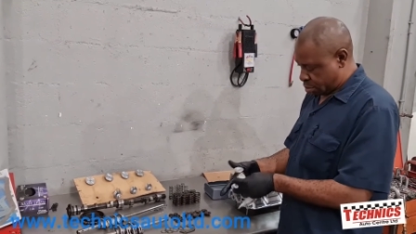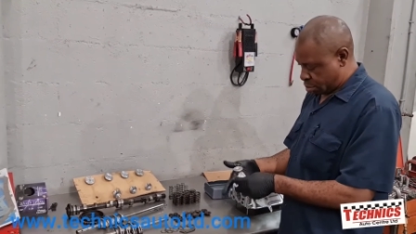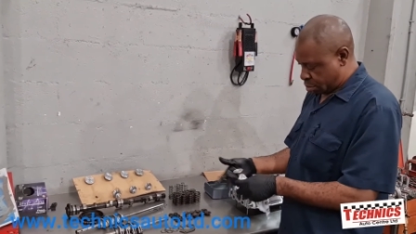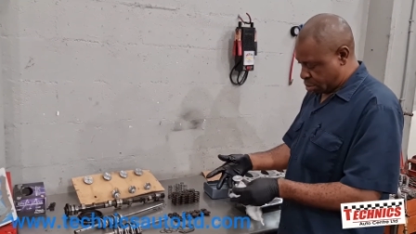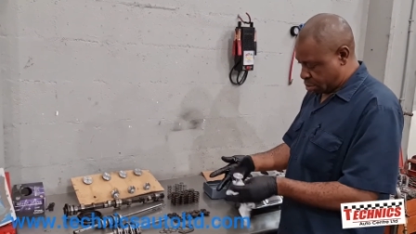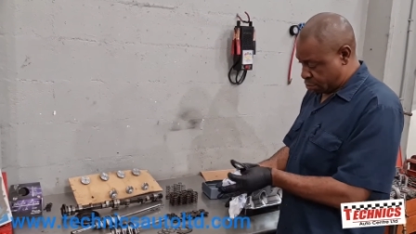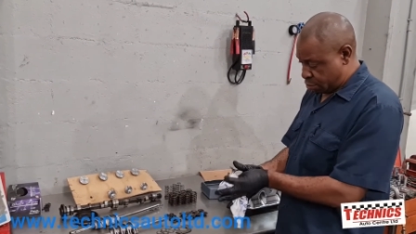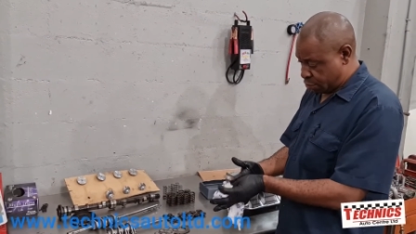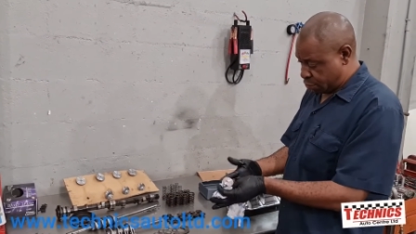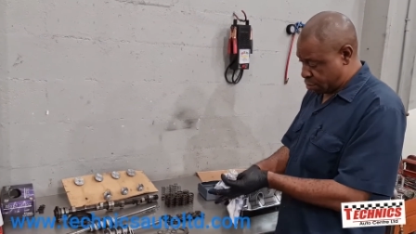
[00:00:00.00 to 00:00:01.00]
And the
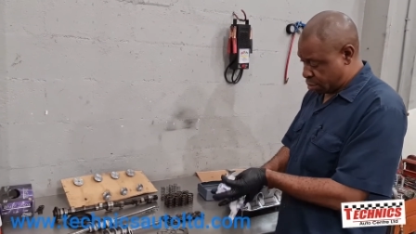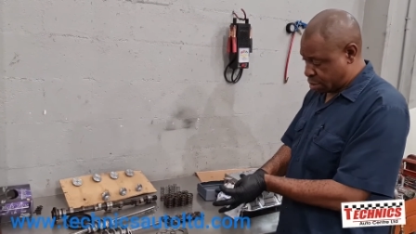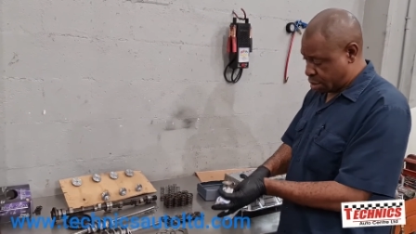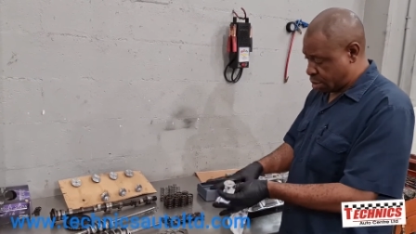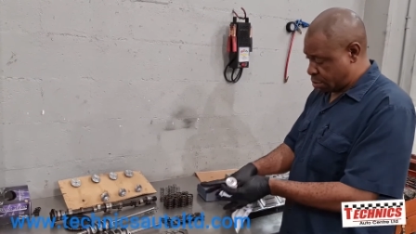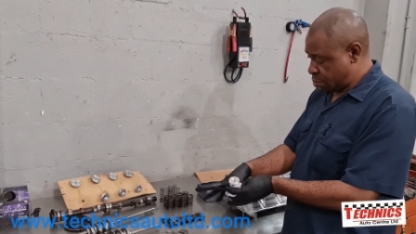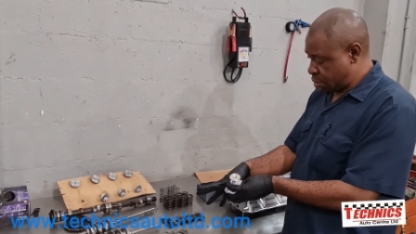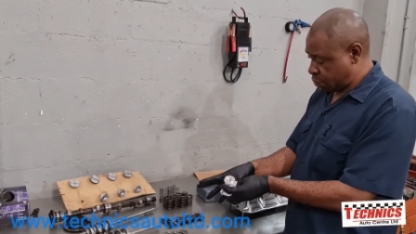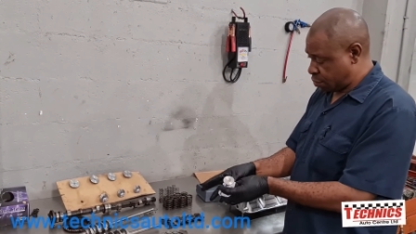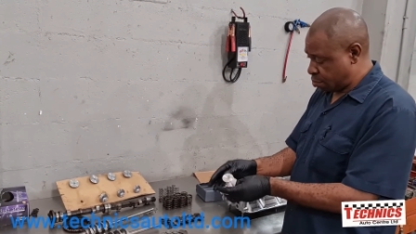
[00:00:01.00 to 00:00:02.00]
reason you can't
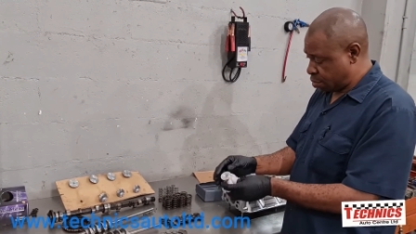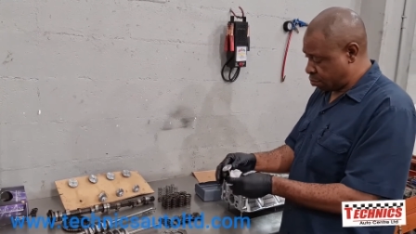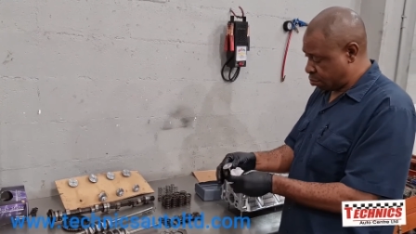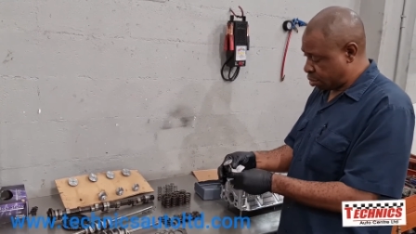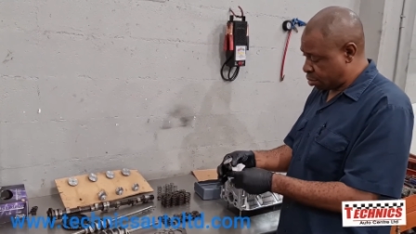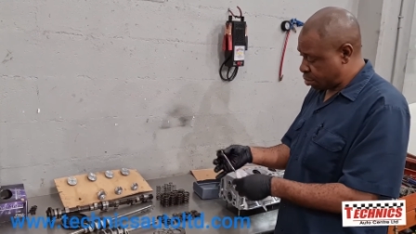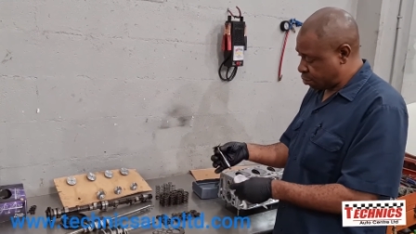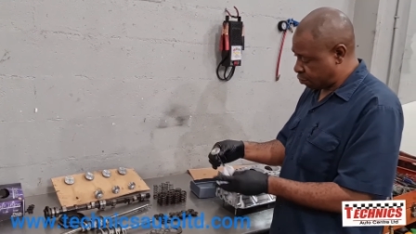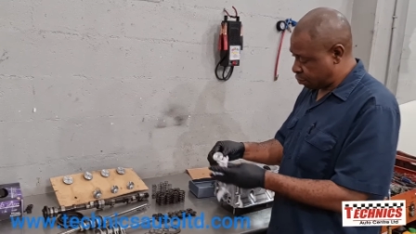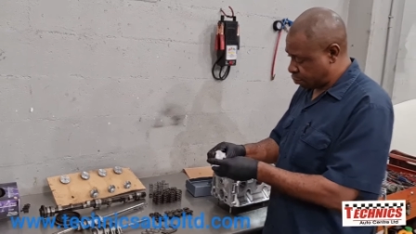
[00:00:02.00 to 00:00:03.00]
mix them up
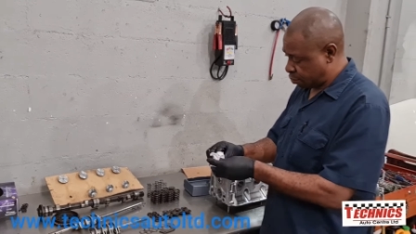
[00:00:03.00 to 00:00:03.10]
because